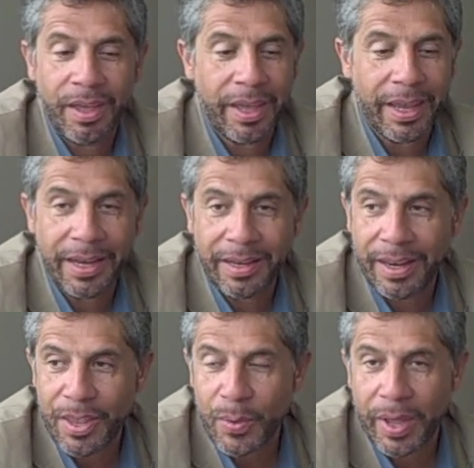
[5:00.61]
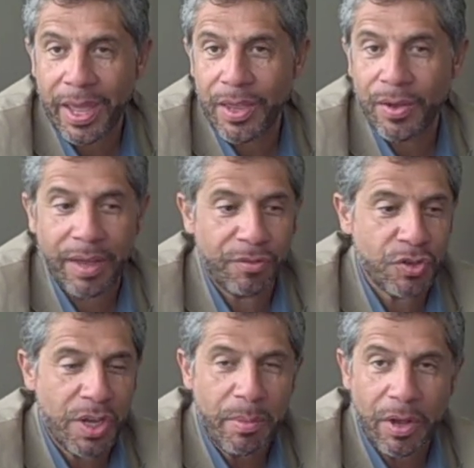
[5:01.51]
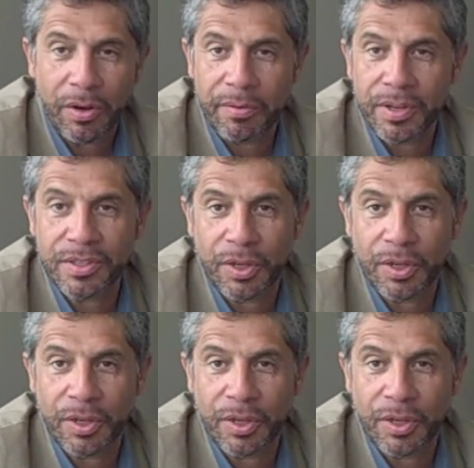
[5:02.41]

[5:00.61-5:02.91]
In the UK, you have the Jamie Olivers, the